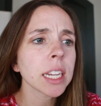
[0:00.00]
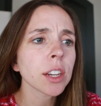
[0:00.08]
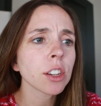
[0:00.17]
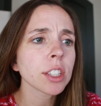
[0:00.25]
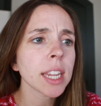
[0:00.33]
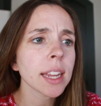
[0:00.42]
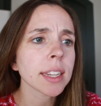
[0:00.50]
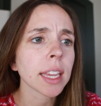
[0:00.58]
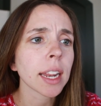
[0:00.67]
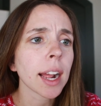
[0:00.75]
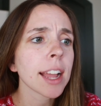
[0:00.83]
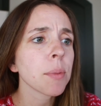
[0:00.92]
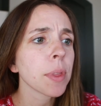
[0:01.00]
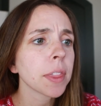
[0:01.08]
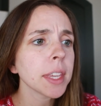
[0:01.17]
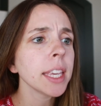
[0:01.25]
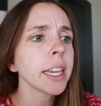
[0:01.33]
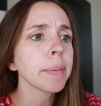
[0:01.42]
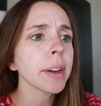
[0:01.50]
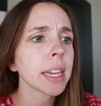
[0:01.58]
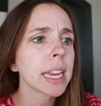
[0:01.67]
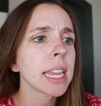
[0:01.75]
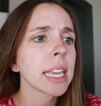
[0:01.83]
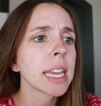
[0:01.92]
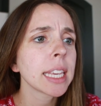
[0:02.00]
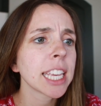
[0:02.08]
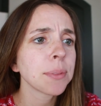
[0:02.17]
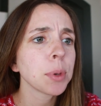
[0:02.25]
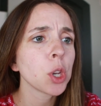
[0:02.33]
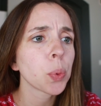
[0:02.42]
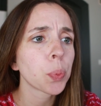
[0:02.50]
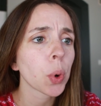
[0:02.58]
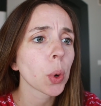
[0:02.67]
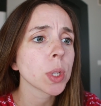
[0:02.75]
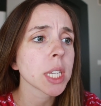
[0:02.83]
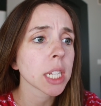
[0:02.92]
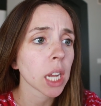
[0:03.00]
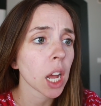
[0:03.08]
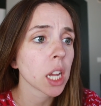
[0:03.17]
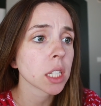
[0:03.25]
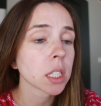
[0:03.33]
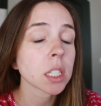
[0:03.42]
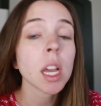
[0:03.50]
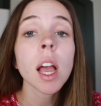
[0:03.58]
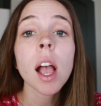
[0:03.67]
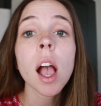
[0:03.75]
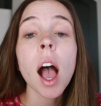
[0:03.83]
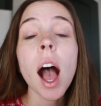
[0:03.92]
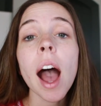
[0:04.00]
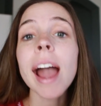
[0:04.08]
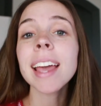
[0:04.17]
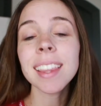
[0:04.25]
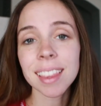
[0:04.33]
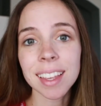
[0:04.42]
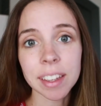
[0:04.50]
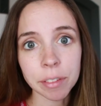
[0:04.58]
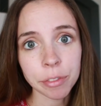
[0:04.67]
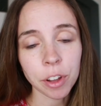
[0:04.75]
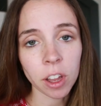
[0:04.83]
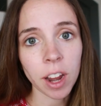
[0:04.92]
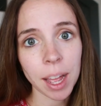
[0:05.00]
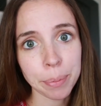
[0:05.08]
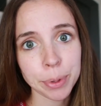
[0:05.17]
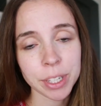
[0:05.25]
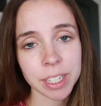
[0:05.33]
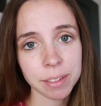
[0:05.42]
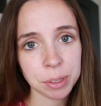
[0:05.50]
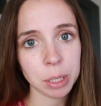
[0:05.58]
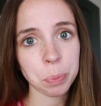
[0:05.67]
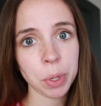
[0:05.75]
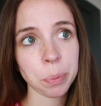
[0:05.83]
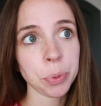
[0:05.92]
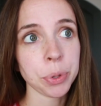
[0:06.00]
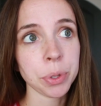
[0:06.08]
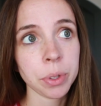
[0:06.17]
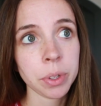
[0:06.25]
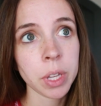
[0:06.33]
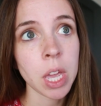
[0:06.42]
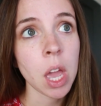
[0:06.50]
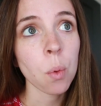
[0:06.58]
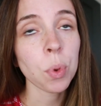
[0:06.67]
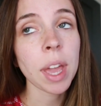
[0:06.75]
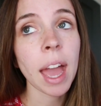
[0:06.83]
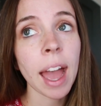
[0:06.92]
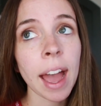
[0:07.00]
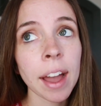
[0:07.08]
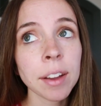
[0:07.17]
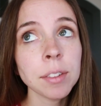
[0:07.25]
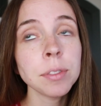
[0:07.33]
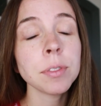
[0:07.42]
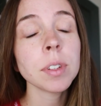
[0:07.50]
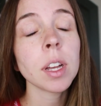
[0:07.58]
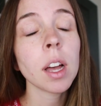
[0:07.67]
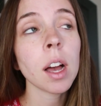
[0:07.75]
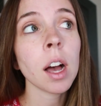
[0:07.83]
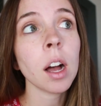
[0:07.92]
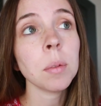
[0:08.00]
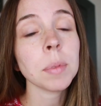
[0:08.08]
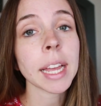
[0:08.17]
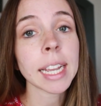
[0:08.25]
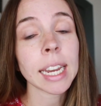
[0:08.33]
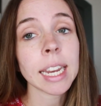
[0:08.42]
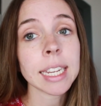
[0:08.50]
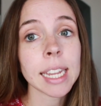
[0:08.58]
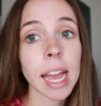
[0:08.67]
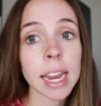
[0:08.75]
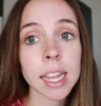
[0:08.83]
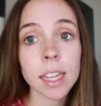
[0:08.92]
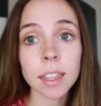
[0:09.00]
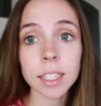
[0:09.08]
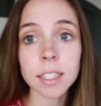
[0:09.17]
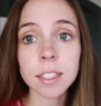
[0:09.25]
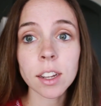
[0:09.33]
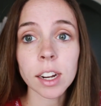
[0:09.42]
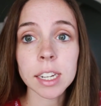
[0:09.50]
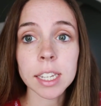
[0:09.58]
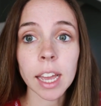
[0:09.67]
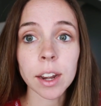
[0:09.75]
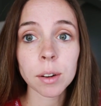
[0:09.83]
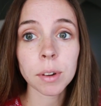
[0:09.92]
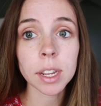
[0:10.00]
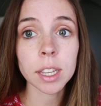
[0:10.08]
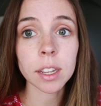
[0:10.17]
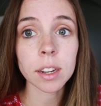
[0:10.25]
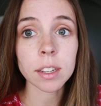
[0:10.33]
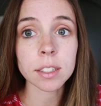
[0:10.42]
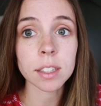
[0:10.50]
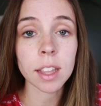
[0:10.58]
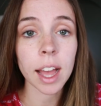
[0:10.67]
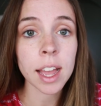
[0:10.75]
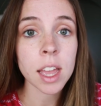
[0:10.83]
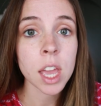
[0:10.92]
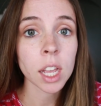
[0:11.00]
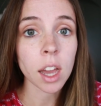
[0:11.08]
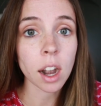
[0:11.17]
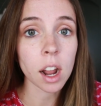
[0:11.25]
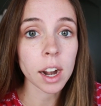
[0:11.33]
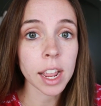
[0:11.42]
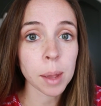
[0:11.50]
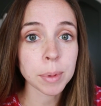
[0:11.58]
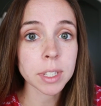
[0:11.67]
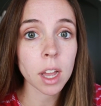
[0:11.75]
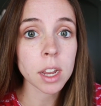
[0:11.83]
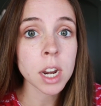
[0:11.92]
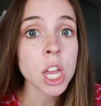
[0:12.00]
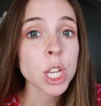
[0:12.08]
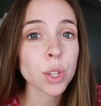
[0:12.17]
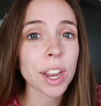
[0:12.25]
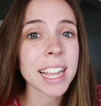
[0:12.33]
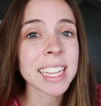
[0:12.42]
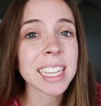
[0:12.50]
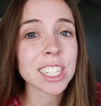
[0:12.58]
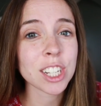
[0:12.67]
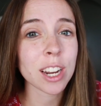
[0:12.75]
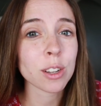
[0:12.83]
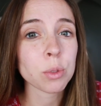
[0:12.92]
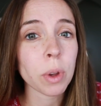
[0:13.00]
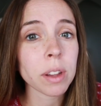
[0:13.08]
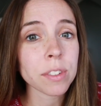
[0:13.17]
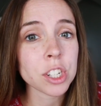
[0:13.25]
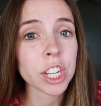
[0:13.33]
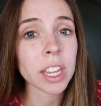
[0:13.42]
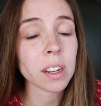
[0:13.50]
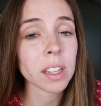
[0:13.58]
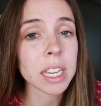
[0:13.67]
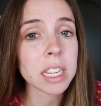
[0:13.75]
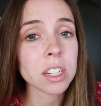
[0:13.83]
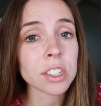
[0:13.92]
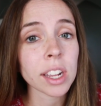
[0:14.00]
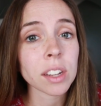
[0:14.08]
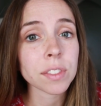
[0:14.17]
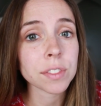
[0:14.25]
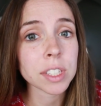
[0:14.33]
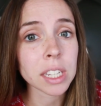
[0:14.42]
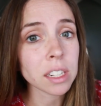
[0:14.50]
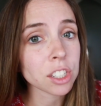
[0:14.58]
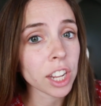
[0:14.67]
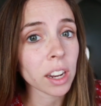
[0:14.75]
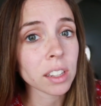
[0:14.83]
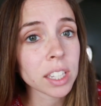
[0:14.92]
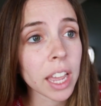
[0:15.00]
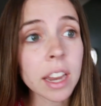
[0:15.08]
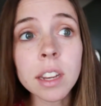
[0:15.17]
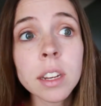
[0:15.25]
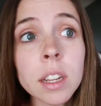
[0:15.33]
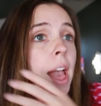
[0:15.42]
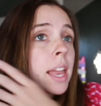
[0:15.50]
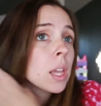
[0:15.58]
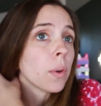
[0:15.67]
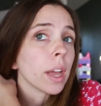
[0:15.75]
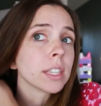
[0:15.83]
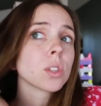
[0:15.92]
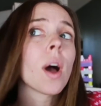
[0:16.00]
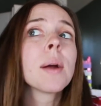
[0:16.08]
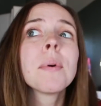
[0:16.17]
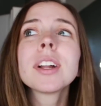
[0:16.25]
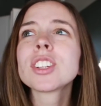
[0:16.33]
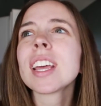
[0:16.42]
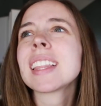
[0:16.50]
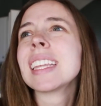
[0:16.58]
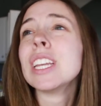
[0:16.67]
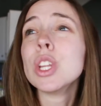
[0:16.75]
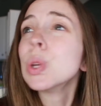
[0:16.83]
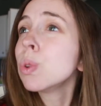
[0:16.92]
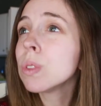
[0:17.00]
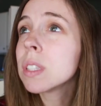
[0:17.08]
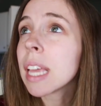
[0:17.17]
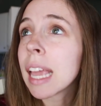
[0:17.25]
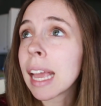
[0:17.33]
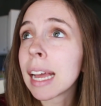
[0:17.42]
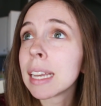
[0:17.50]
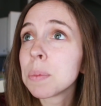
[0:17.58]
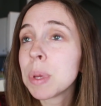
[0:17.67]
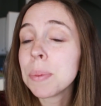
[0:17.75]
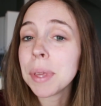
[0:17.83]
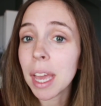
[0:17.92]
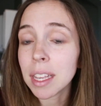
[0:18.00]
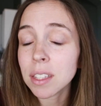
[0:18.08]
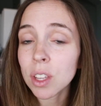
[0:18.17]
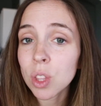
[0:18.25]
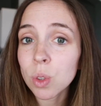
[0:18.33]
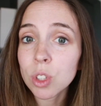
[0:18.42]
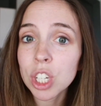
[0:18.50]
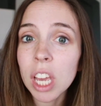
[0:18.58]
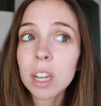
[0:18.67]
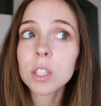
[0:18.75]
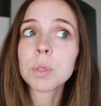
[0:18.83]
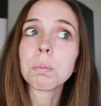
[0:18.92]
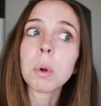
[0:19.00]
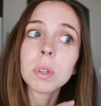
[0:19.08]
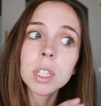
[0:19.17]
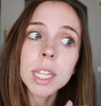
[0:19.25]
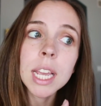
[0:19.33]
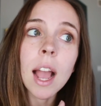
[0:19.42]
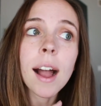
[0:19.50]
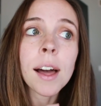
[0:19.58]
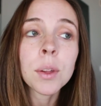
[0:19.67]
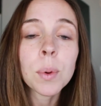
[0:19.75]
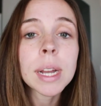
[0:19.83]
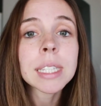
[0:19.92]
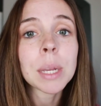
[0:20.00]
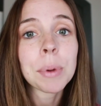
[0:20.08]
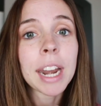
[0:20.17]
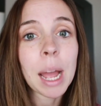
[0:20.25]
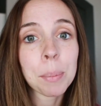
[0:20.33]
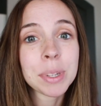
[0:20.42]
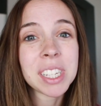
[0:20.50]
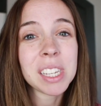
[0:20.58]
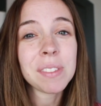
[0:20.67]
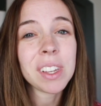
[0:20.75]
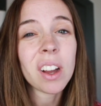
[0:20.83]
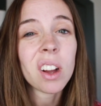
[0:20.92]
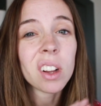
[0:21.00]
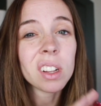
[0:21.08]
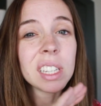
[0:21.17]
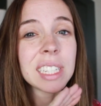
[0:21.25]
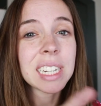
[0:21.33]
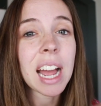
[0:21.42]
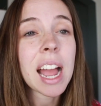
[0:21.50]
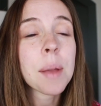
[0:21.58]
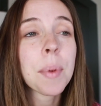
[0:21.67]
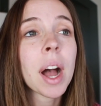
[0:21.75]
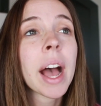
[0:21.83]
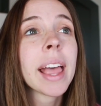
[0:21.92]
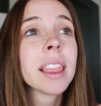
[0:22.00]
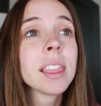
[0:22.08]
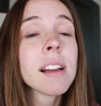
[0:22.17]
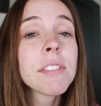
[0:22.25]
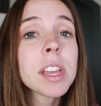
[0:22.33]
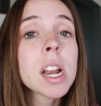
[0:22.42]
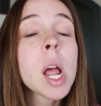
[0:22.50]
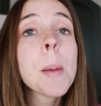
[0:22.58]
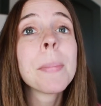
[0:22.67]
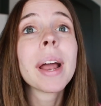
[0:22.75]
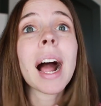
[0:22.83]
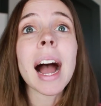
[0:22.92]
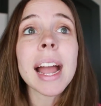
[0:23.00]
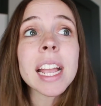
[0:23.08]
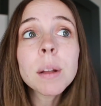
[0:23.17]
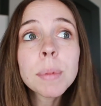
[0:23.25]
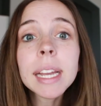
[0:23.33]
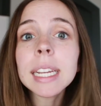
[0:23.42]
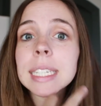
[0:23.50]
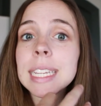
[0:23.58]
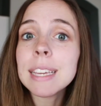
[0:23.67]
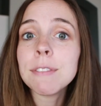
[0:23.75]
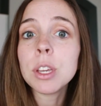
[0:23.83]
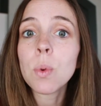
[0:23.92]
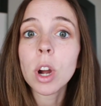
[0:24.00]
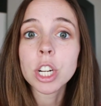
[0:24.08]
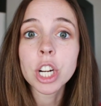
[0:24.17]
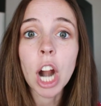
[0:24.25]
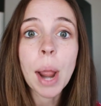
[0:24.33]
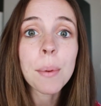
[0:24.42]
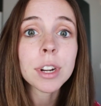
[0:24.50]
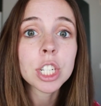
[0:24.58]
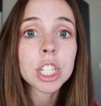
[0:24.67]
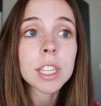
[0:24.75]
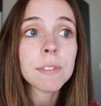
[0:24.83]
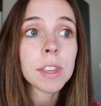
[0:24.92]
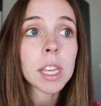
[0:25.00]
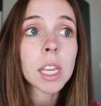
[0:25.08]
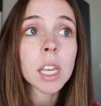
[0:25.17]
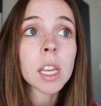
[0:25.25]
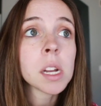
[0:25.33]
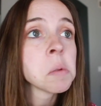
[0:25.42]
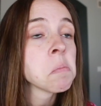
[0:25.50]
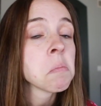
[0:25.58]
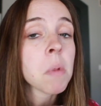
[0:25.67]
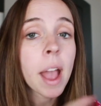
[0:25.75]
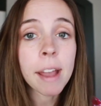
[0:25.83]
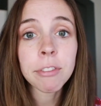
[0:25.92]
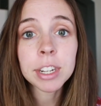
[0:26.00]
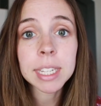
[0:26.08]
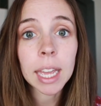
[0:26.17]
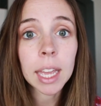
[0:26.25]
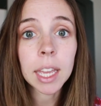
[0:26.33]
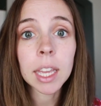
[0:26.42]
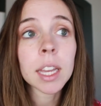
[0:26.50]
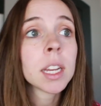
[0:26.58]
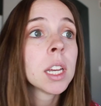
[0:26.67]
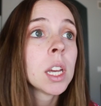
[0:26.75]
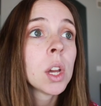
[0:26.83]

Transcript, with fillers: understand it. I have been thinking about getting it. Give me your pros and cons. I live on Apple TV, people. We have um, like an antenna. This is our antenna right here. You see that? Got it on Amazon so that I can get channel 12 and channel 8 and channel 15 and channel 10. Anyway, so I watch like the news and PBS on those channels mostly. Otherwise, I'm on Apple TV all the time. I love it, but I am like a TV watcher. I watch TV every day